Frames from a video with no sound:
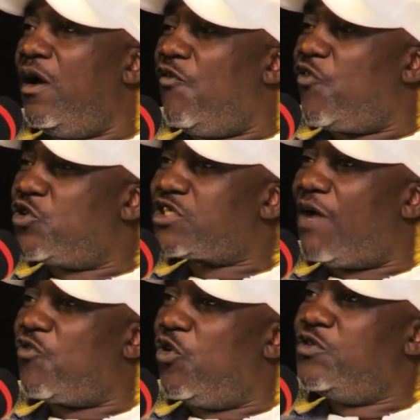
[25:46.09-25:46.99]
Of course,
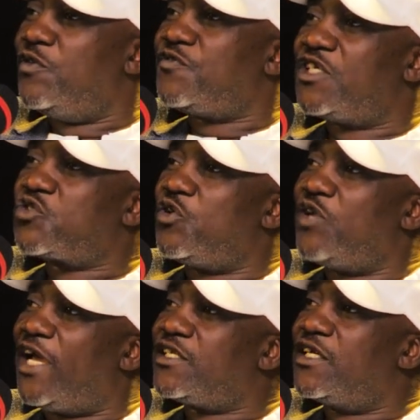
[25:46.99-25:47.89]
I've gone with Zesco
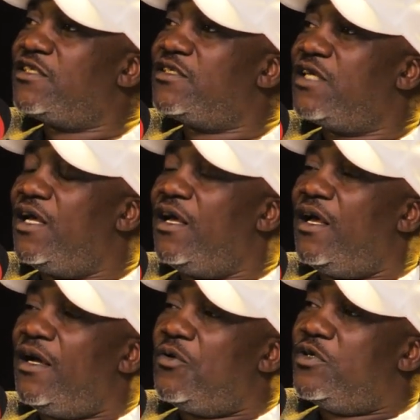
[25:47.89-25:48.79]
United.
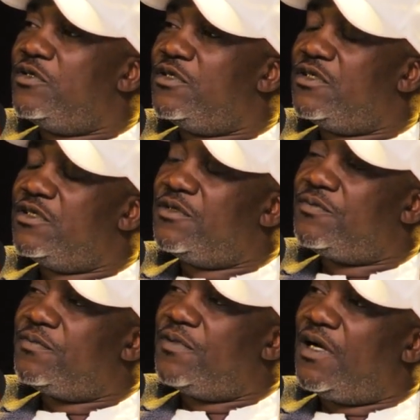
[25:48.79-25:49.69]
We
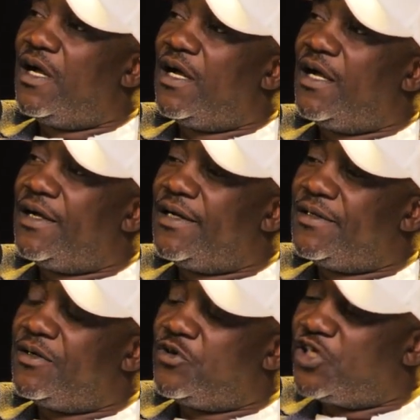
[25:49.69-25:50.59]

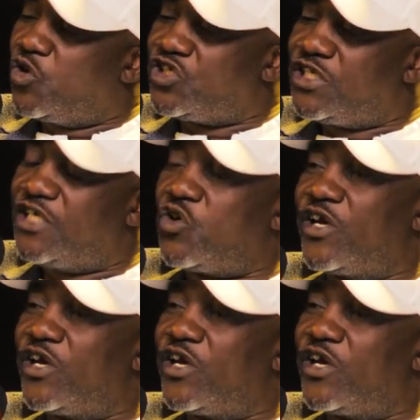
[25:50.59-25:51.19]
on the Continental